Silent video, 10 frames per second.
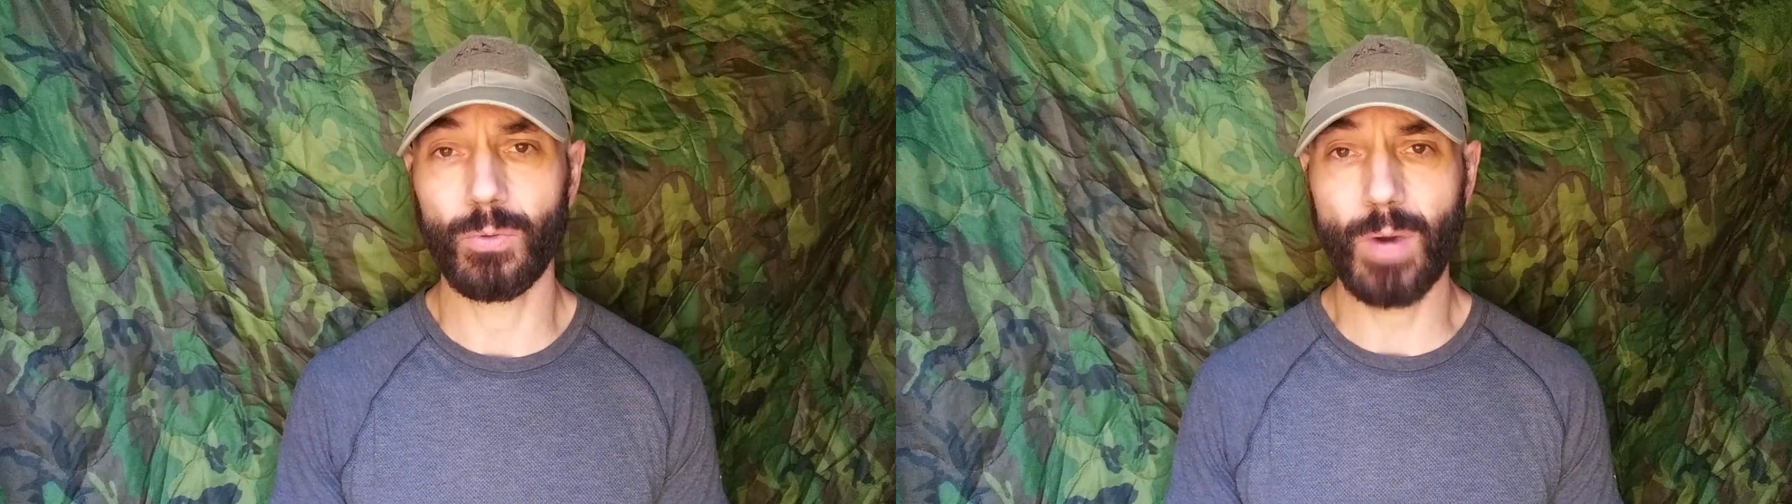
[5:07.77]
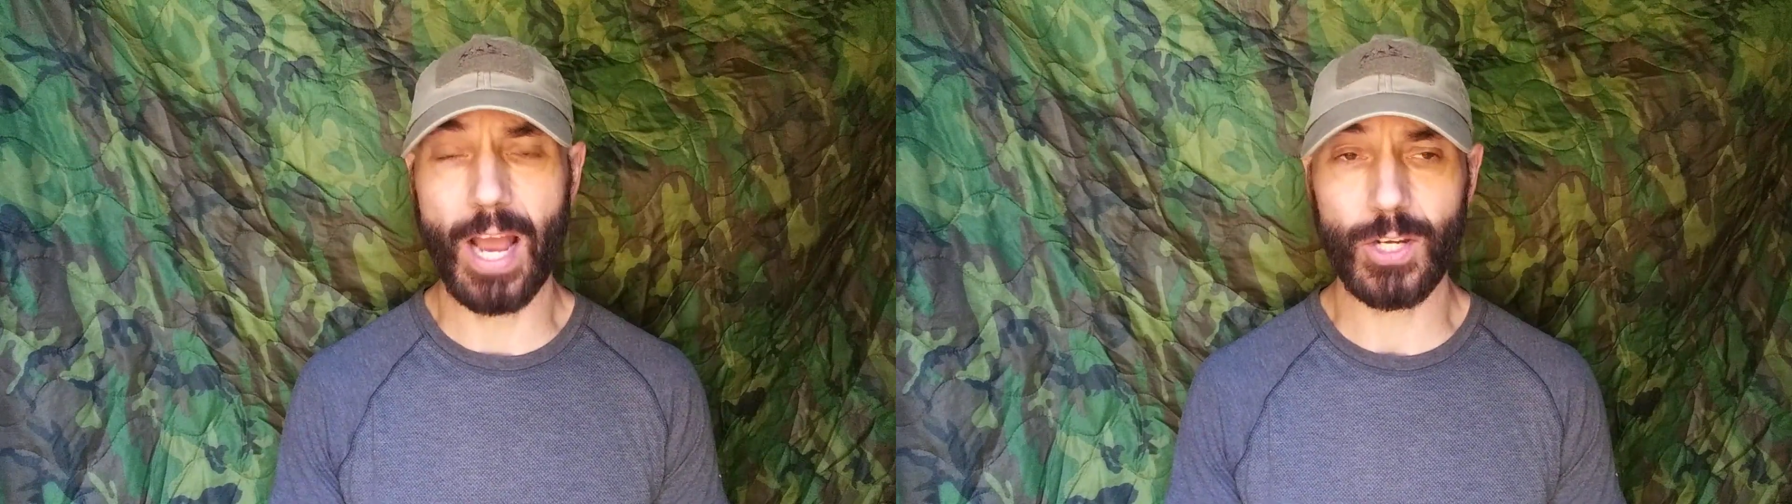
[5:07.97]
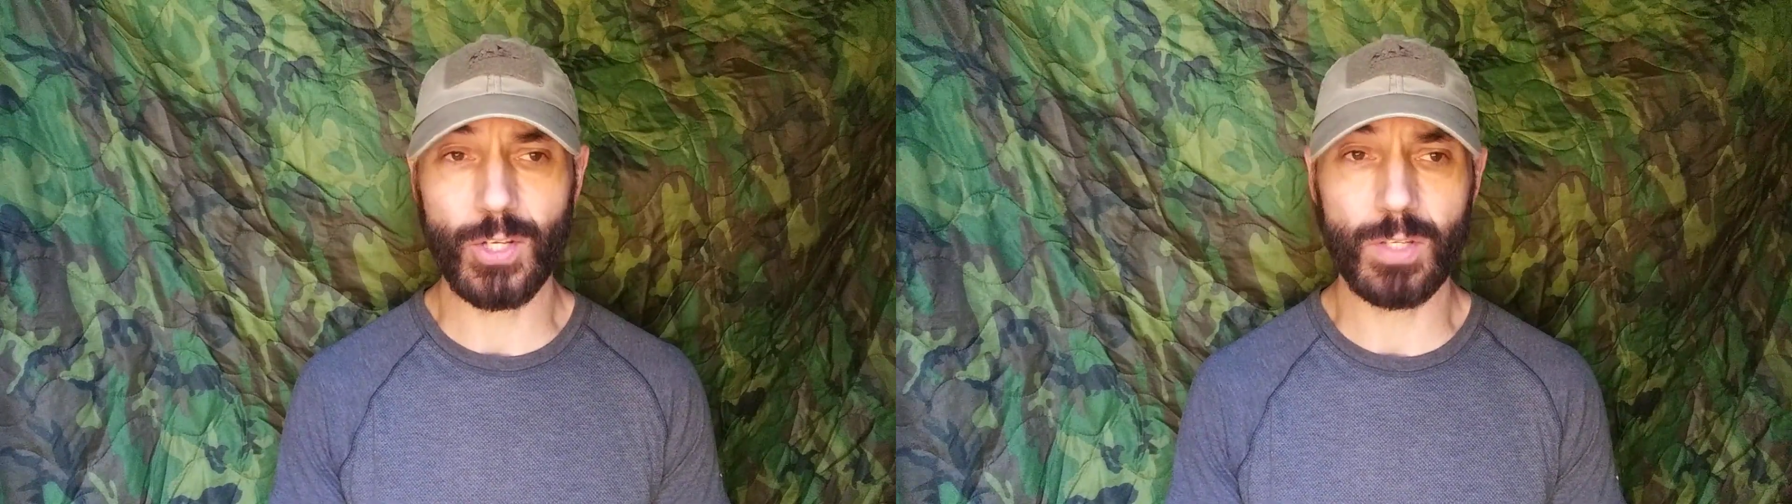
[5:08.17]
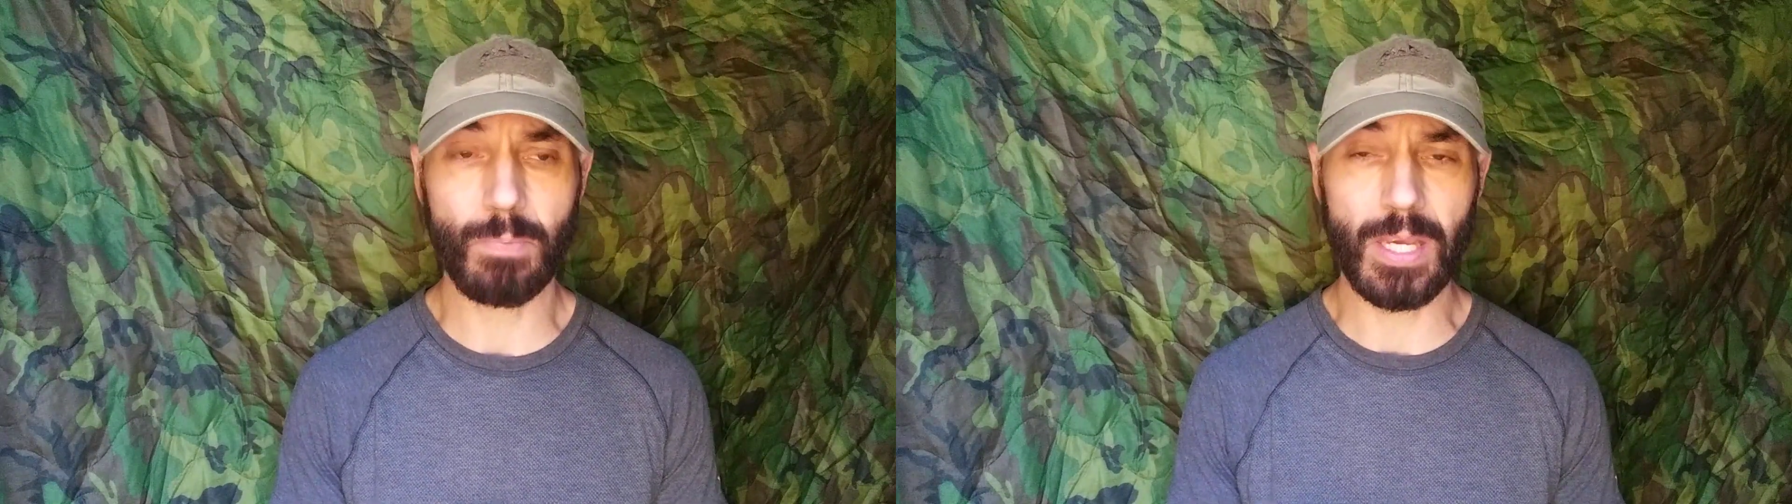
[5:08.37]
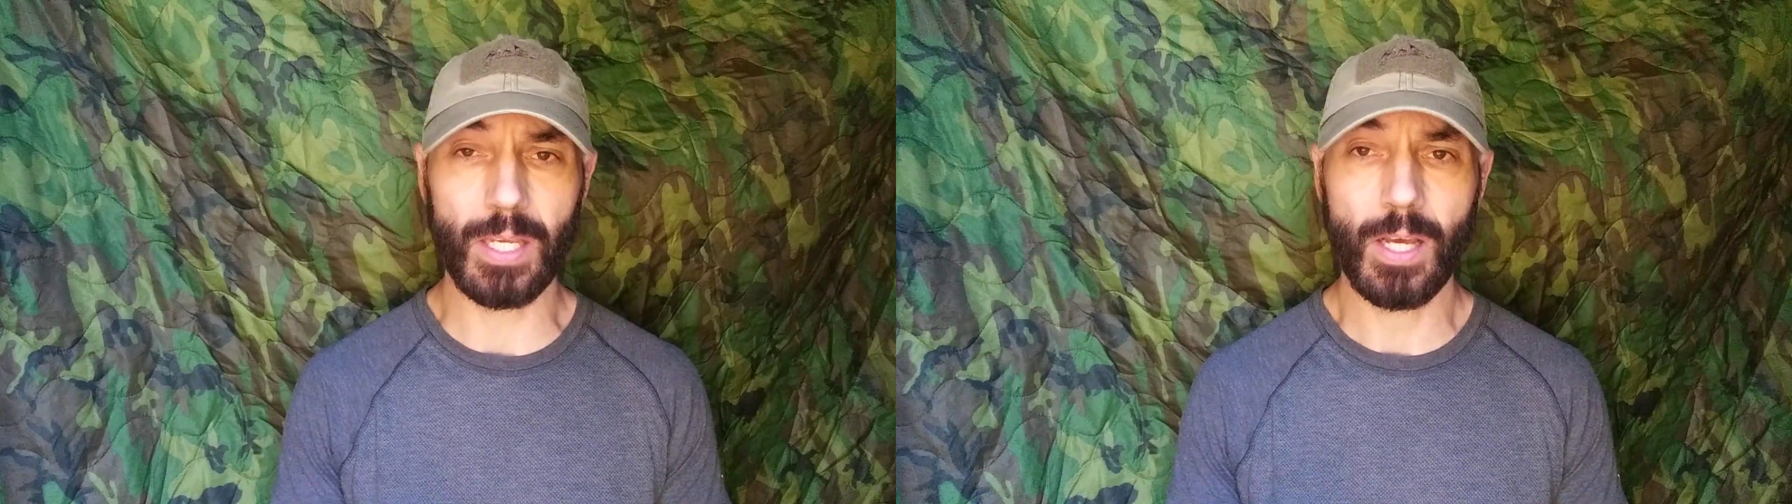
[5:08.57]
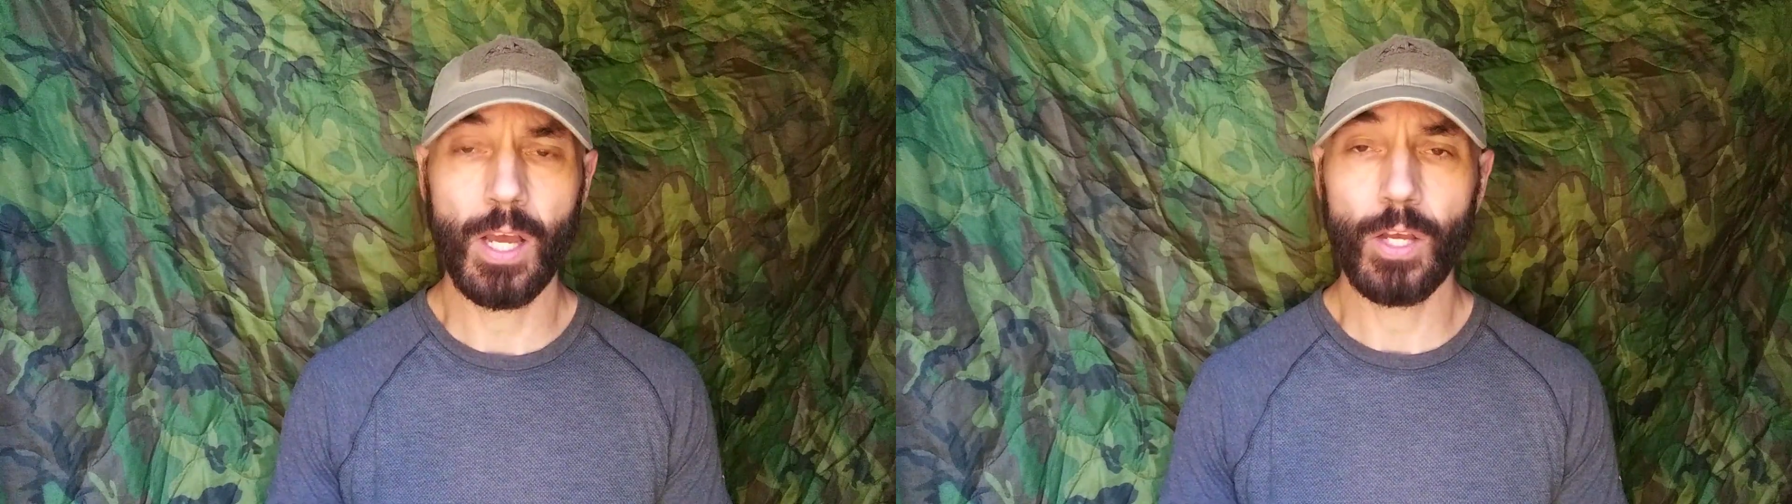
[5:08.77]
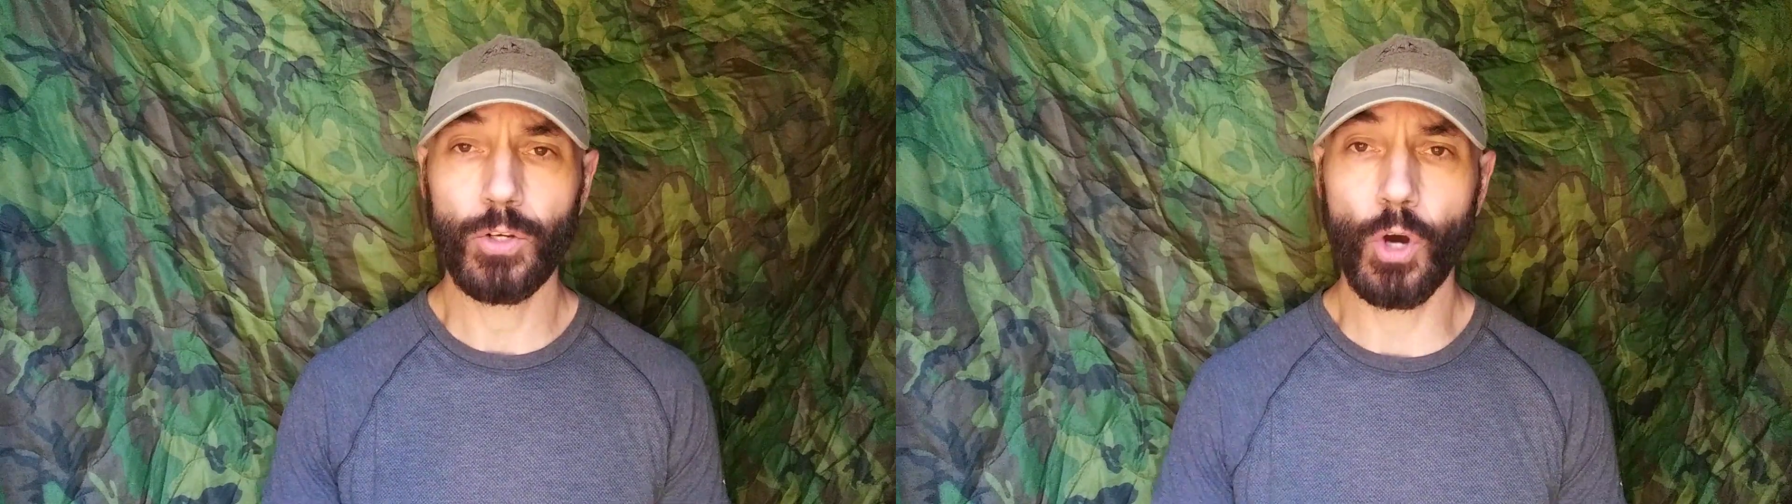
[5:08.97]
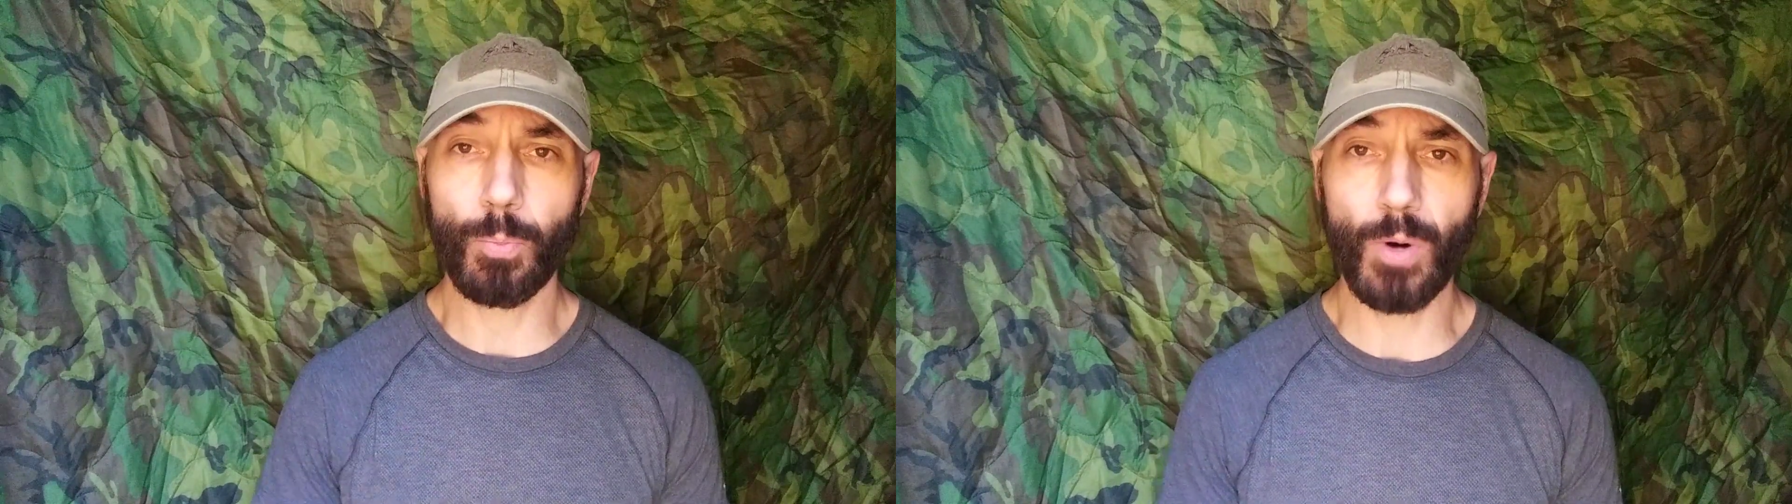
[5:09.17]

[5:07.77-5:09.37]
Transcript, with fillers: Rations mean no